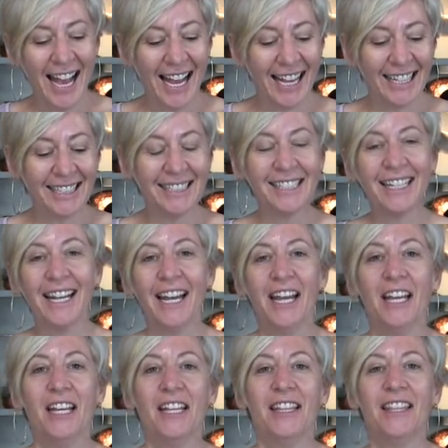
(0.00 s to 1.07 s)
And
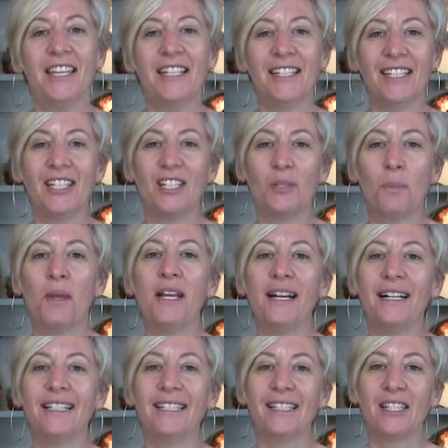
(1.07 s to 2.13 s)
this just
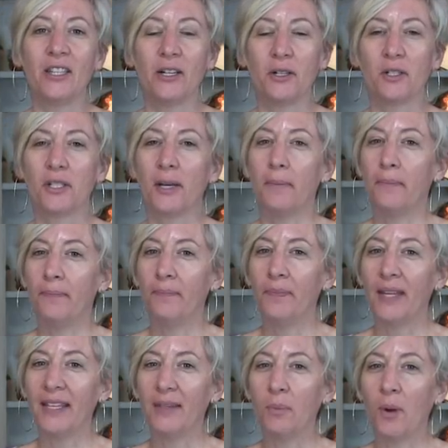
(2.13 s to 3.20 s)
because there's some,
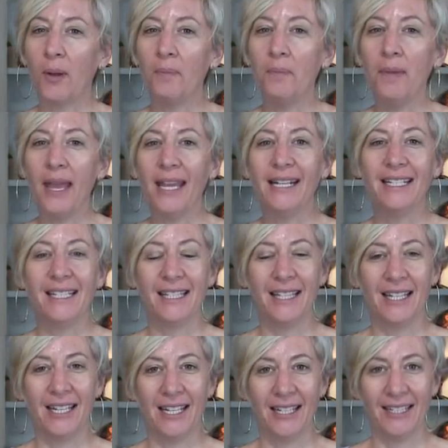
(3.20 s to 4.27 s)
what makes
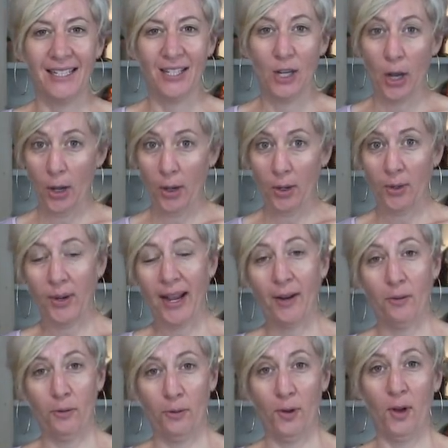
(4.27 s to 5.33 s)
the doe
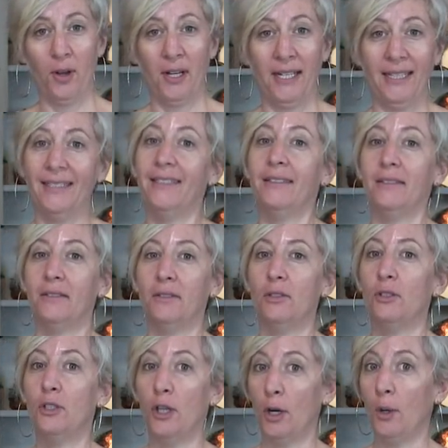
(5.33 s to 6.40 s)
and fawn,
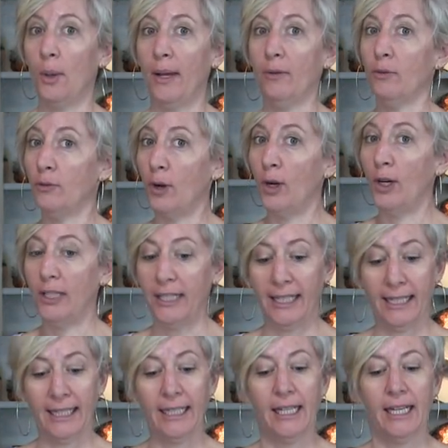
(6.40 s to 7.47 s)
doe and
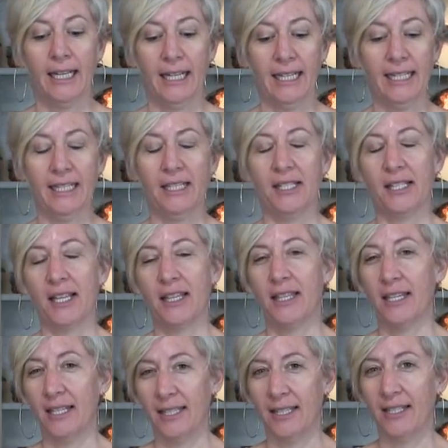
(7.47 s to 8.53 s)
fawny is
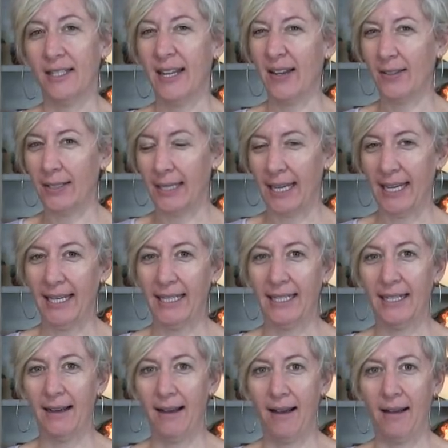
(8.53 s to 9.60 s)
the, the delicate
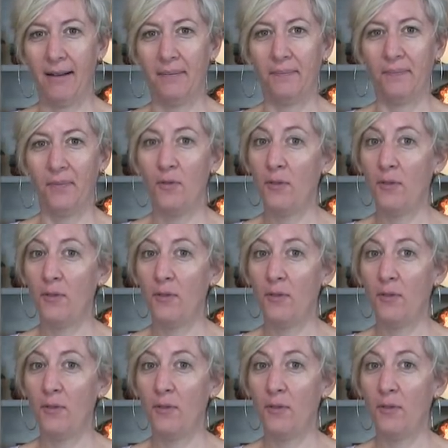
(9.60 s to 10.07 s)
um,